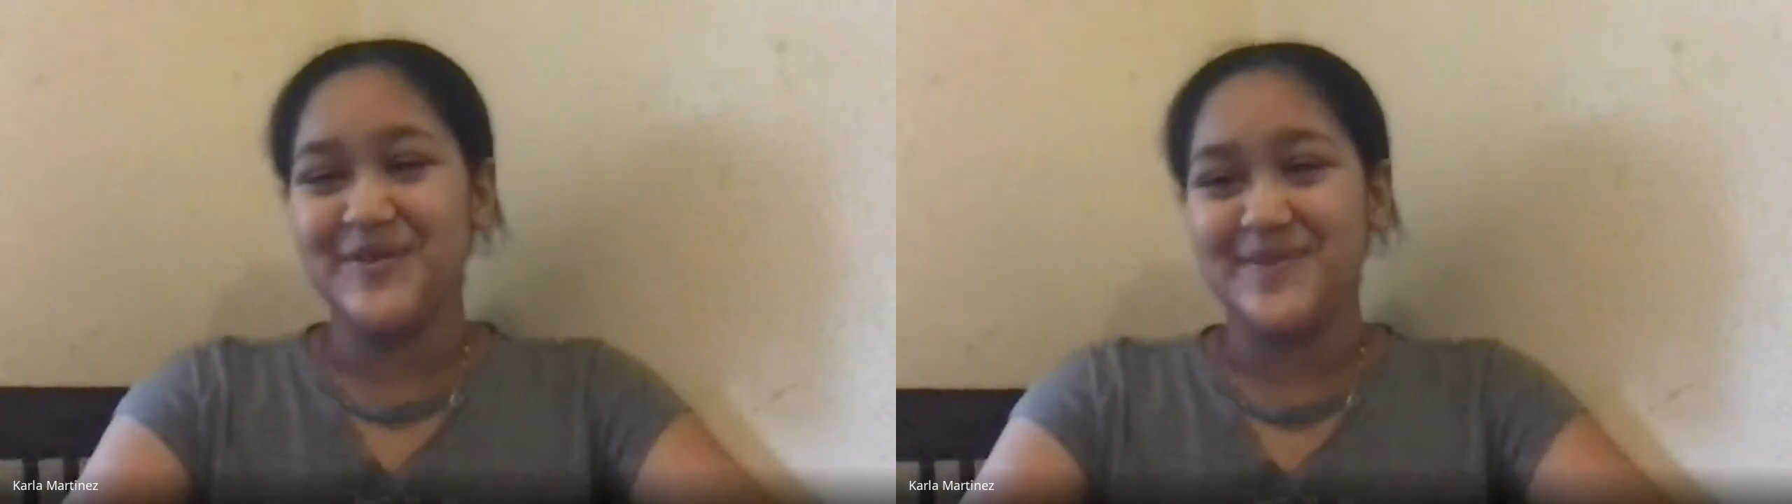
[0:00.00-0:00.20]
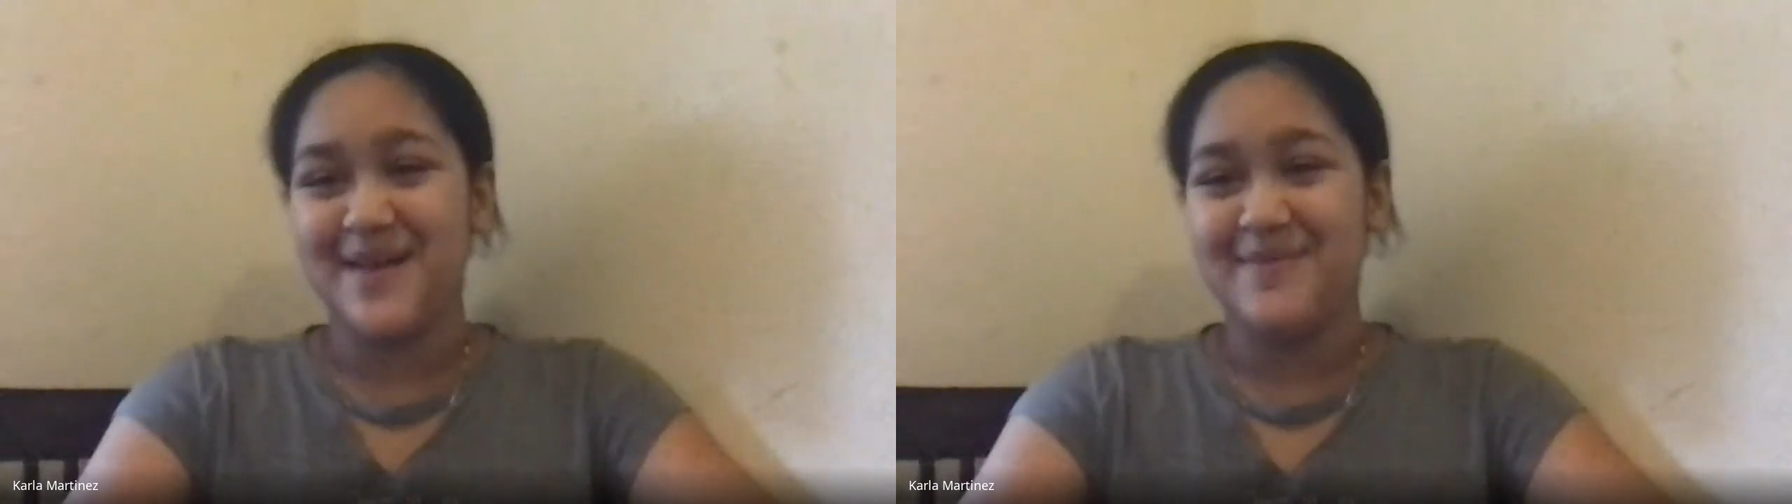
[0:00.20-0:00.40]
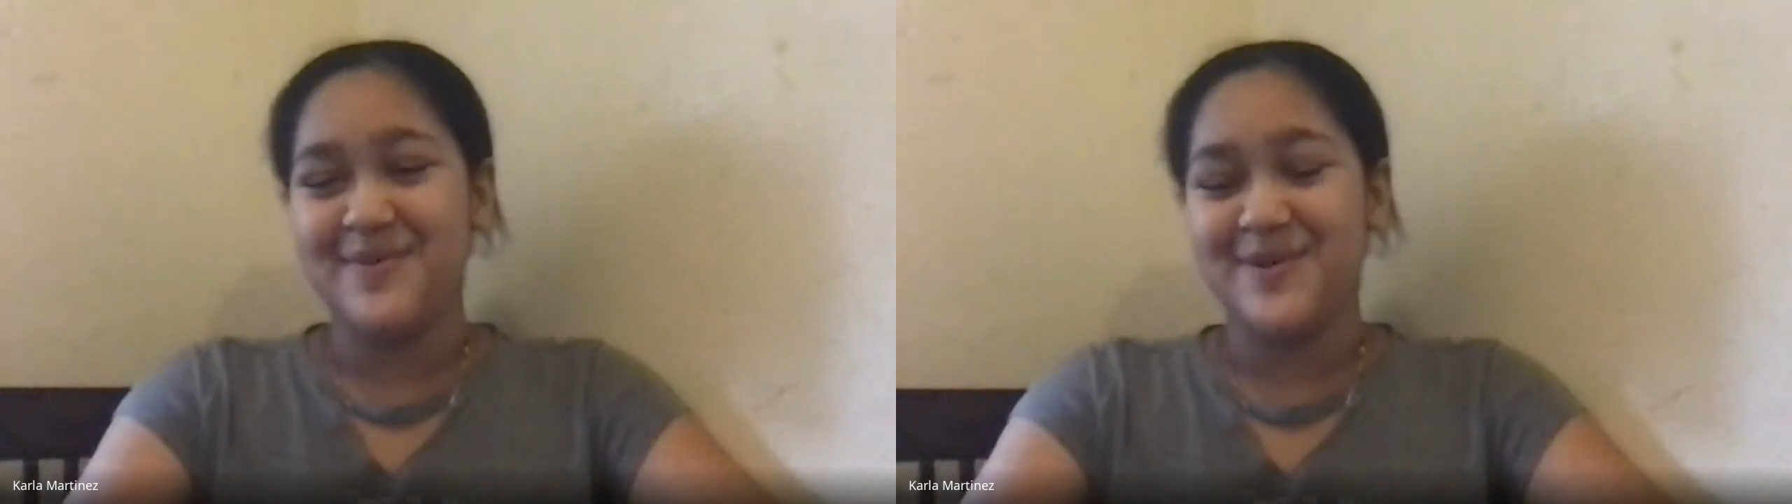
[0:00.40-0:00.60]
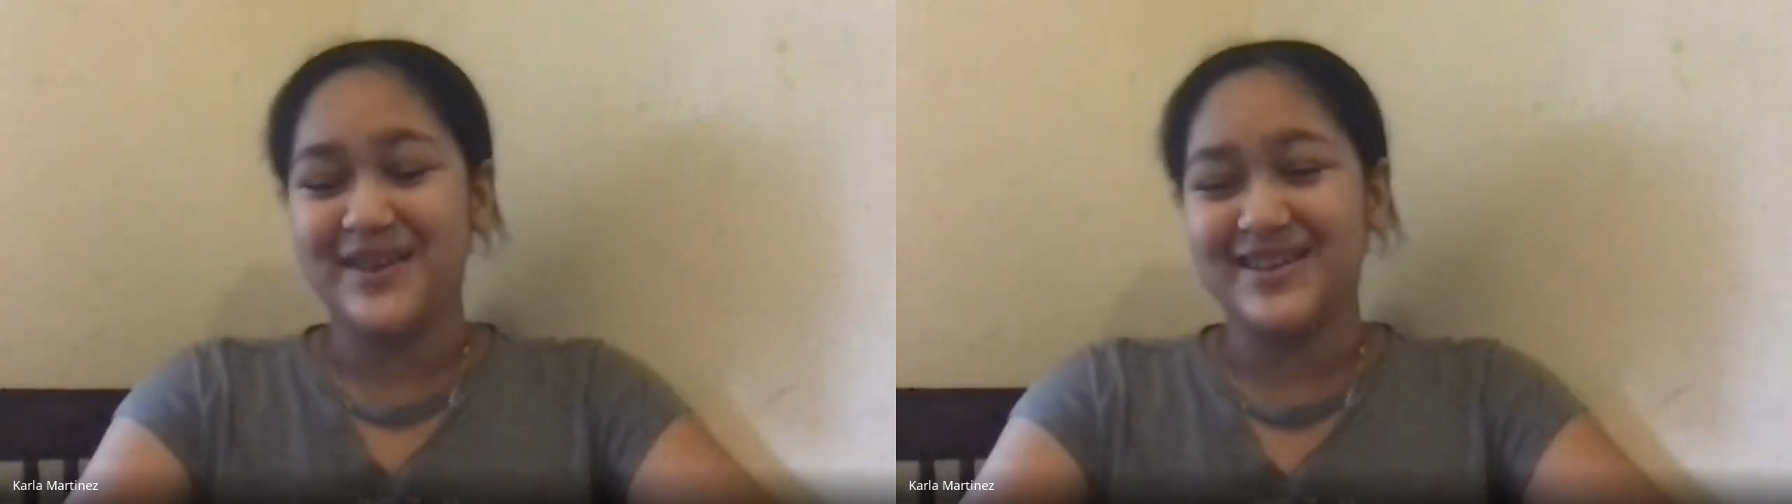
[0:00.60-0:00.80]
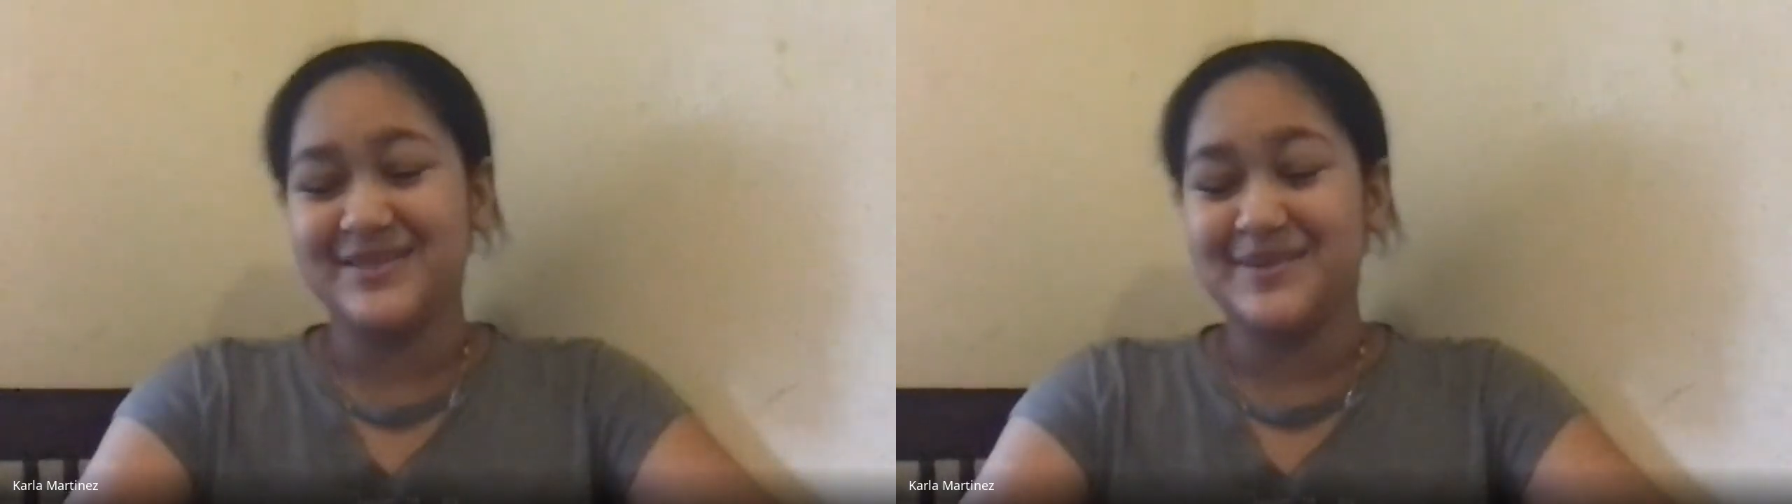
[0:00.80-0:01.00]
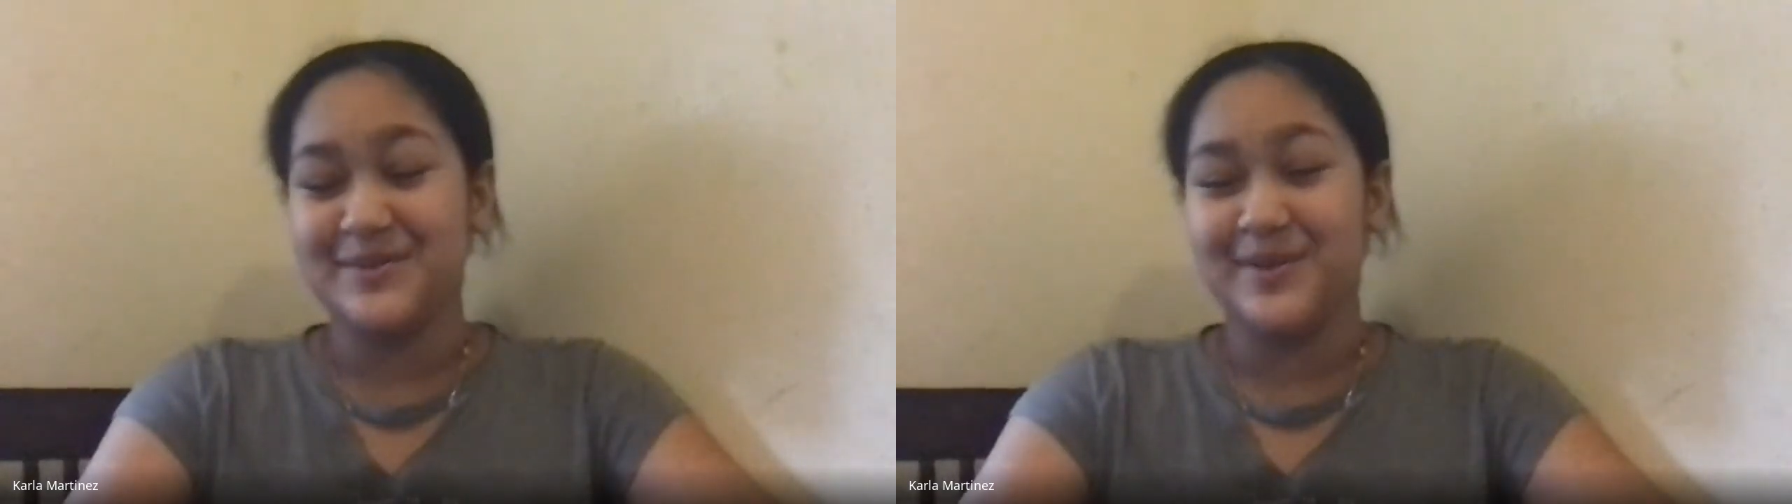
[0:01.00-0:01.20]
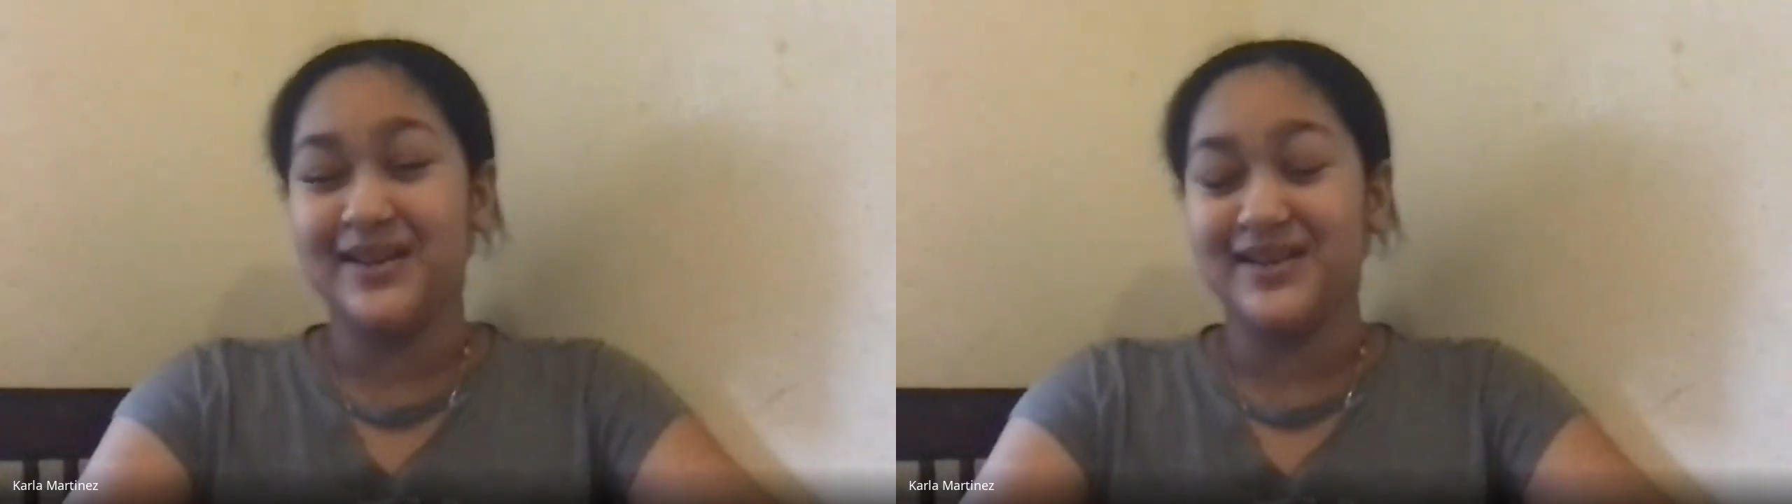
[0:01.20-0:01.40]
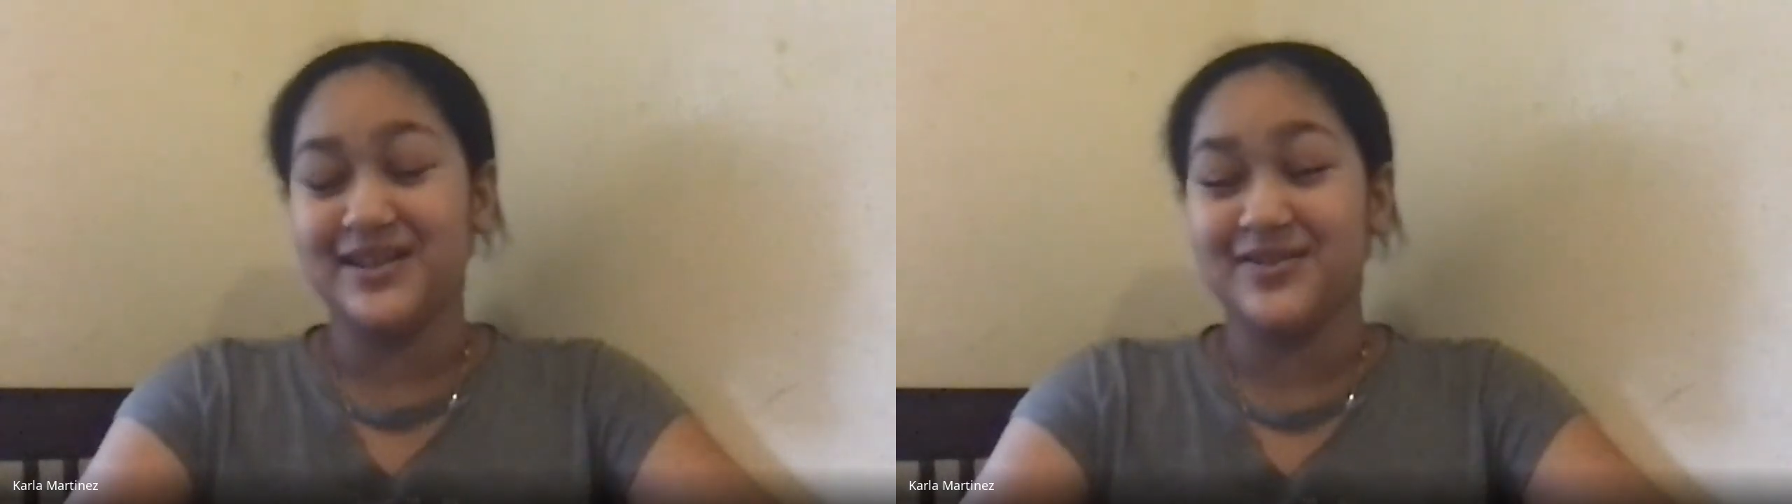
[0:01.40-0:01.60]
from that point because Miss White does